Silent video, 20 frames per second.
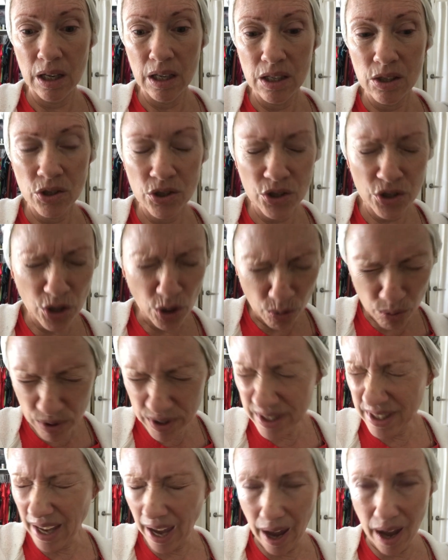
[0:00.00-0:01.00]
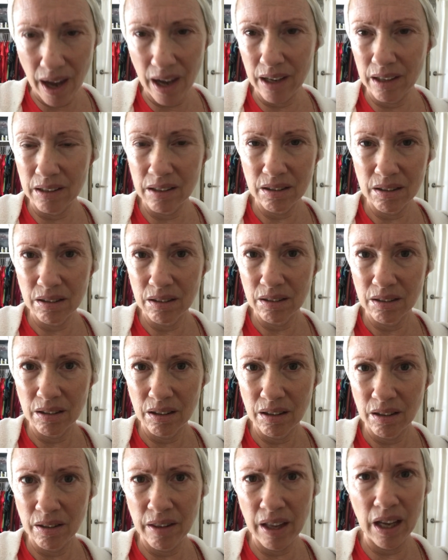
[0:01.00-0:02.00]
so sad
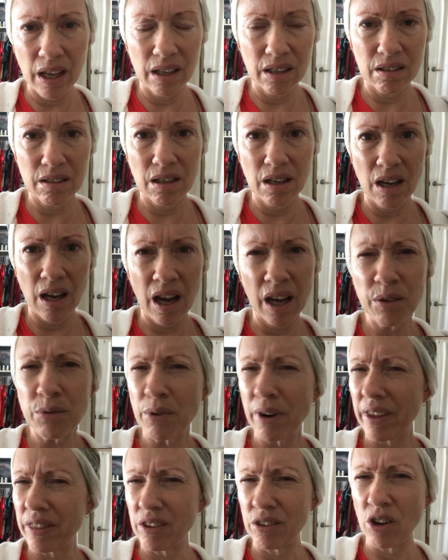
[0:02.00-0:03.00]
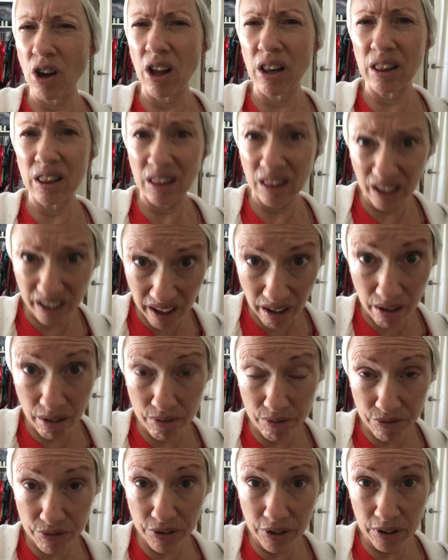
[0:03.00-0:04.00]
that I'd rather not
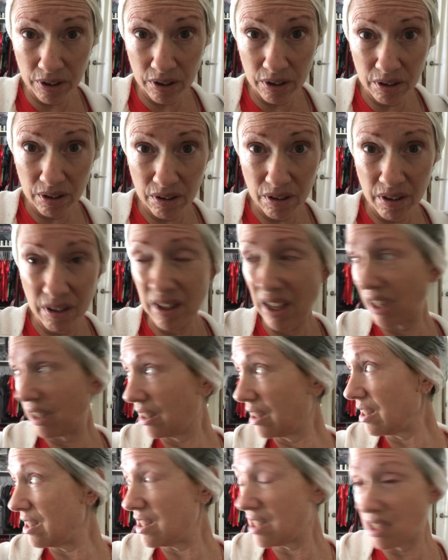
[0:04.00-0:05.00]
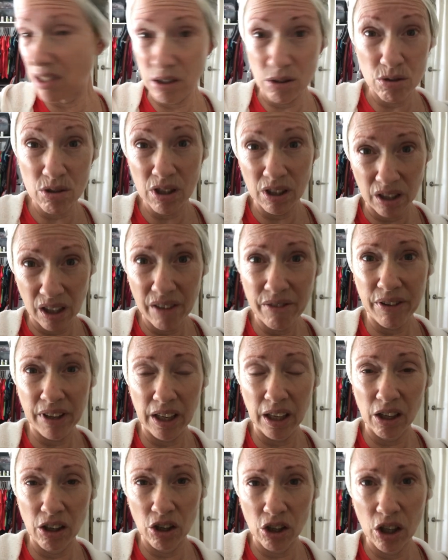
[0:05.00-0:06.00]
live than continue to live
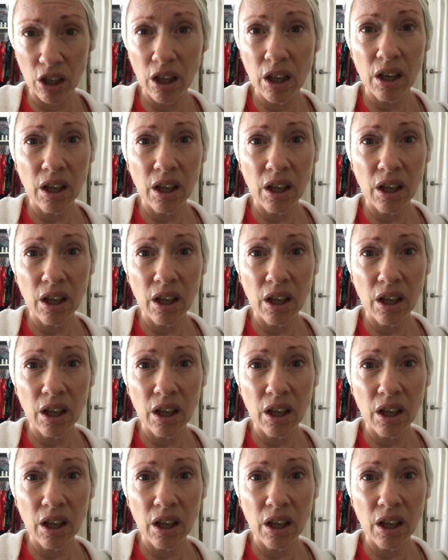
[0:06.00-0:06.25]
here.